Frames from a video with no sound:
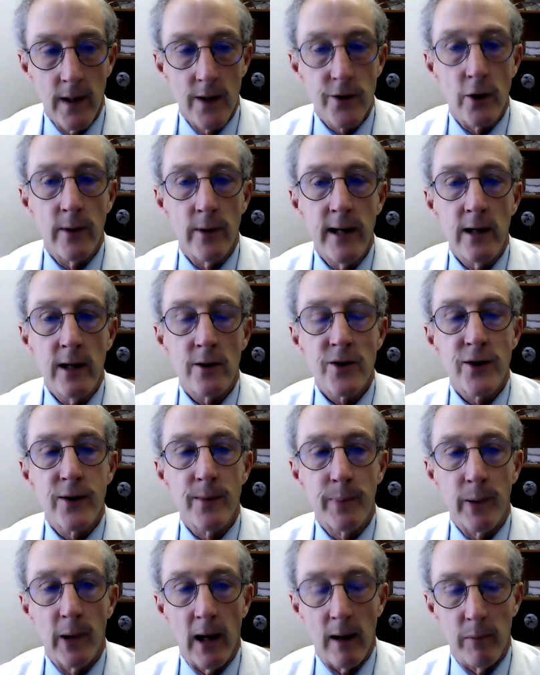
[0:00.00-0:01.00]
So here's the
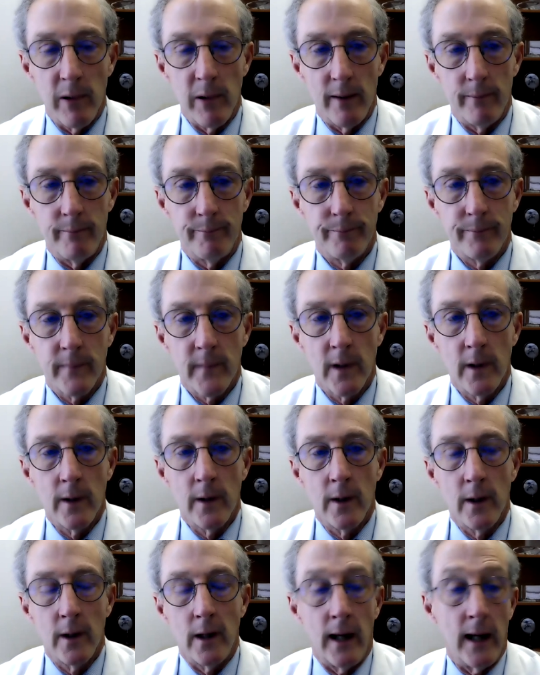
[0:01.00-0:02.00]
problem.
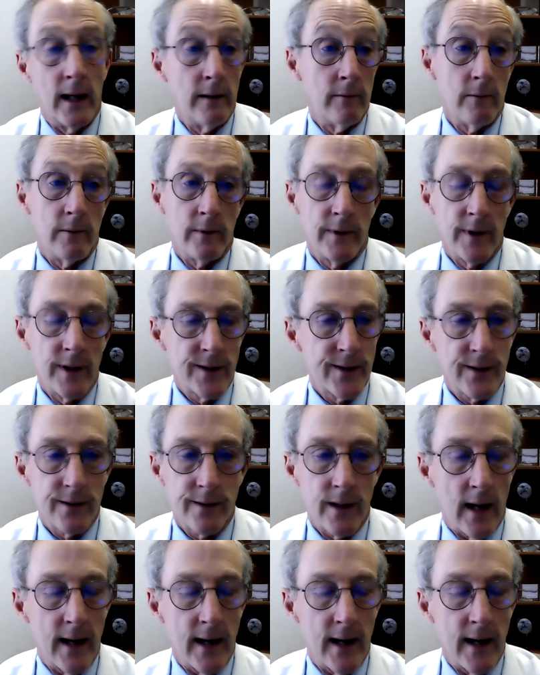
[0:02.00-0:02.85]
And this,